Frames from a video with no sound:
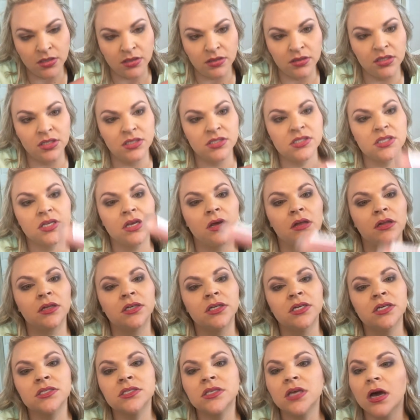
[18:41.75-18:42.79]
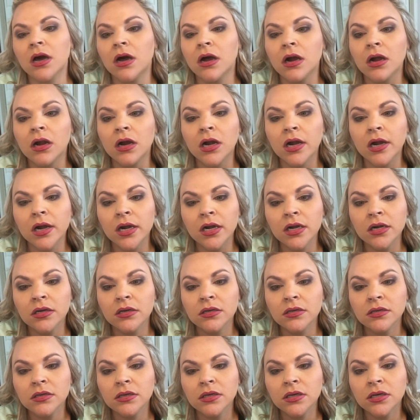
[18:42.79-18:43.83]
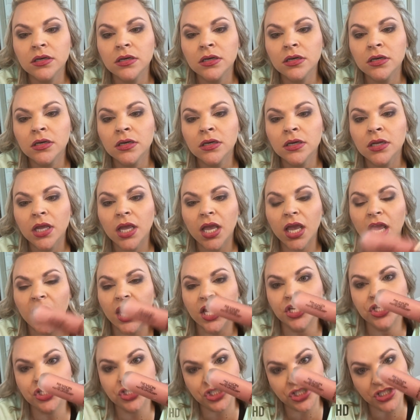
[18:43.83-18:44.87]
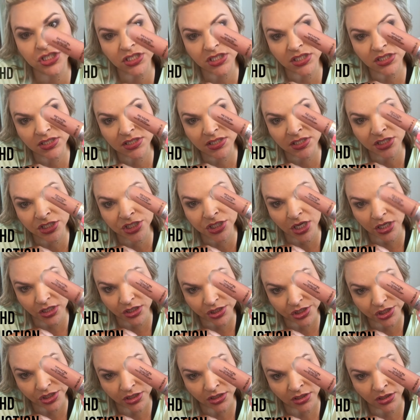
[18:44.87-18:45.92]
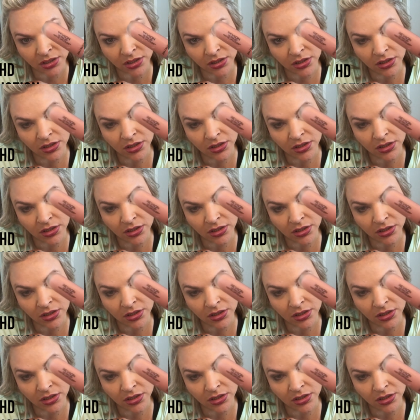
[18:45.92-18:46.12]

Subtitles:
These colors are HD Seduction